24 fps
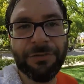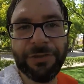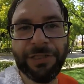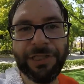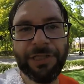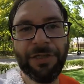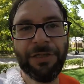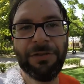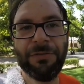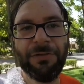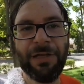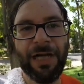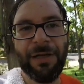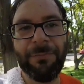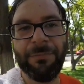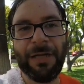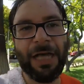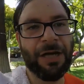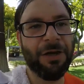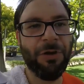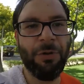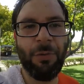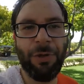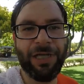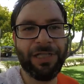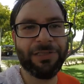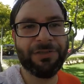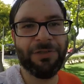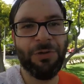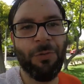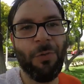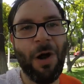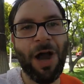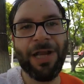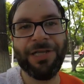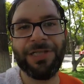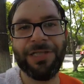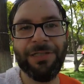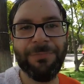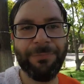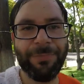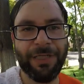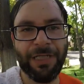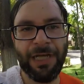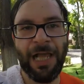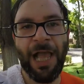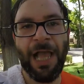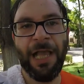You know, I don't know why you're still watching,
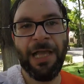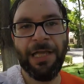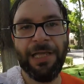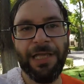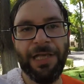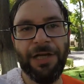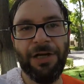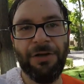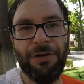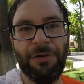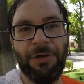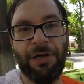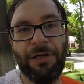but you know,